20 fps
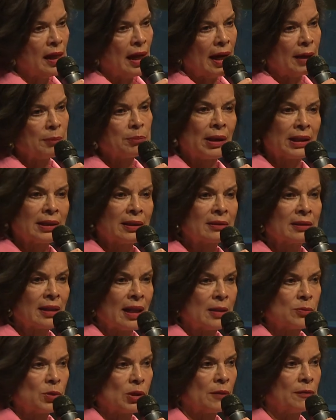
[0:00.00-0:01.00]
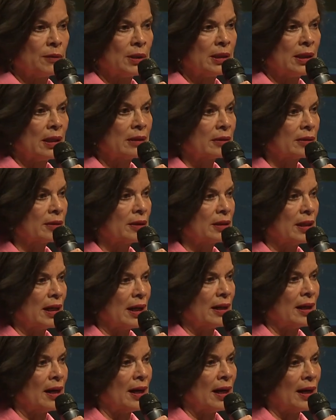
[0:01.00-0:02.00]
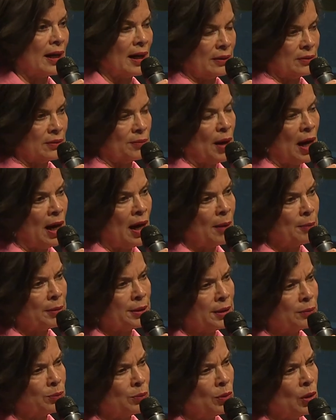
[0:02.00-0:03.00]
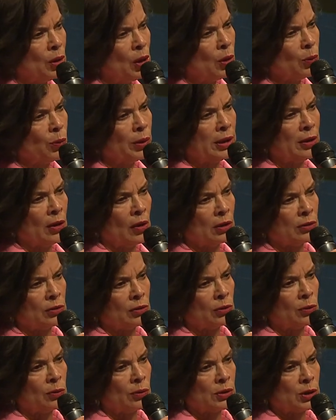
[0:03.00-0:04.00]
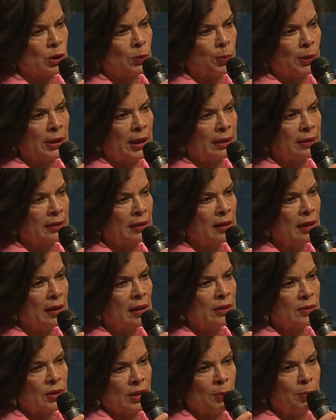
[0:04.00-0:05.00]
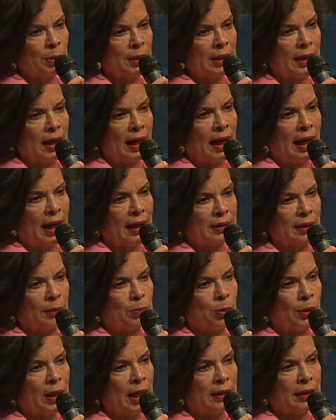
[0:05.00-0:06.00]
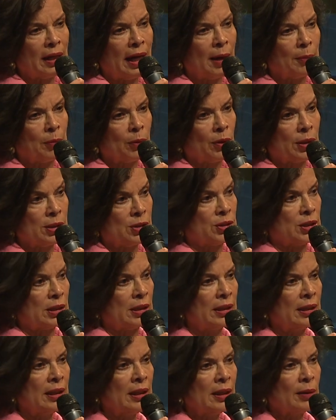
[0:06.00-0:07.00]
And by the time Sabina and Mohammed and we got to Split, Sabina had a brain hemorrhage.